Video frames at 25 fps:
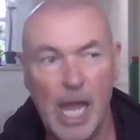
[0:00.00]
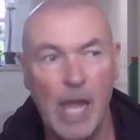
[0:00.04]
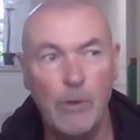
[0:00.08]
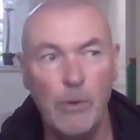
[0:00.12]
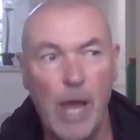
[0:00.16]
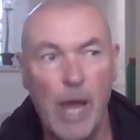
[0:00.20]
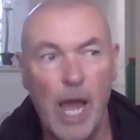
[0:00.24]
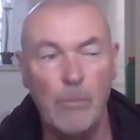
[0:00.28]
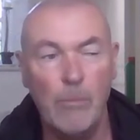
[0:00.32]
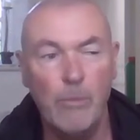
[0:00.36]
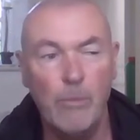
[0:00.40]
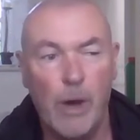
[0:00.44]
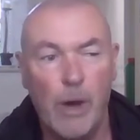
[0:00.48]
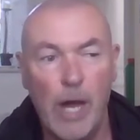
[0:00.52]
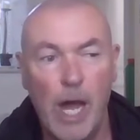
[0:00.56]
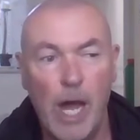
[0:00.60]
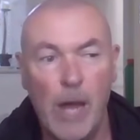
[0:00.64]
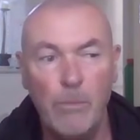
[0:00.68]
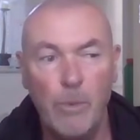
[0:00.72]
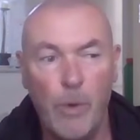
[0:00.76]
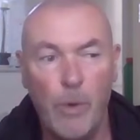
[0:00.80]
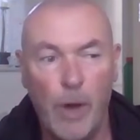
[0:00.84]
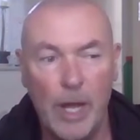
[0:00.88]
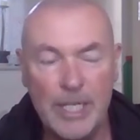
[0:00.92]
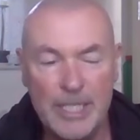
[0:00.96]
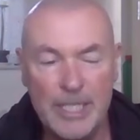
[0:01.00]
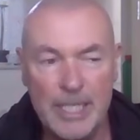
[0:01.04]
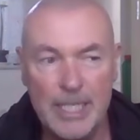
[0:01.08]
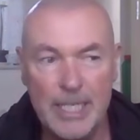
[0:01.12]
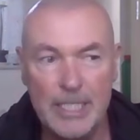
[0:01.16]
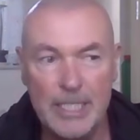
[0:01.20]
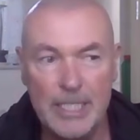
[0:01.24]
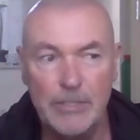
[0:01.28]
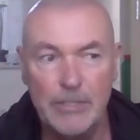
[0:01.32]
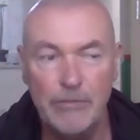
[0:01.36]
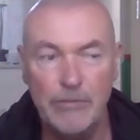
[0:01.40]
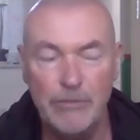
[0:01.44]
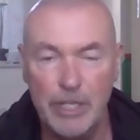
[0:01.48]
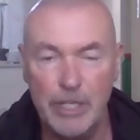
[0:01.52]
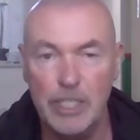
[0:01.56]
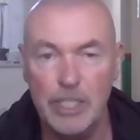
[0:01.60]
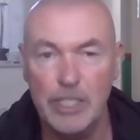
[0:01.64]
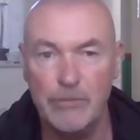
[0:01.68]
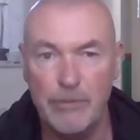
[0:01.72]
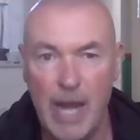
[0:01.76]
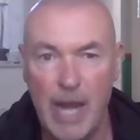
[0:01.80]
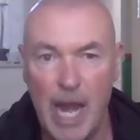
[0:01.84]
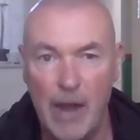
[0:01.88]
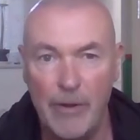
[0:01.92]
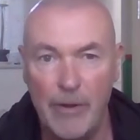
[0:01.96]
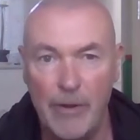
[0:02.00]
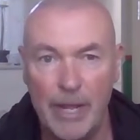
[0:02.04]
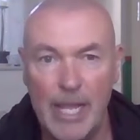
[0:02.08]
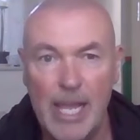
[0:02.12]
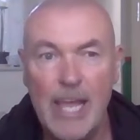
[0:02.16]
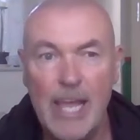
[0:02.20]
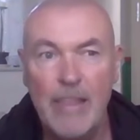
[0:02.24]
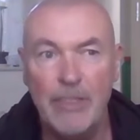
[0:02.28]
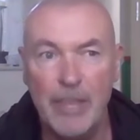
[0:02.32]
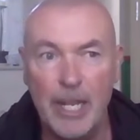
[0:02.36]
I'm wanting it to finish flowering,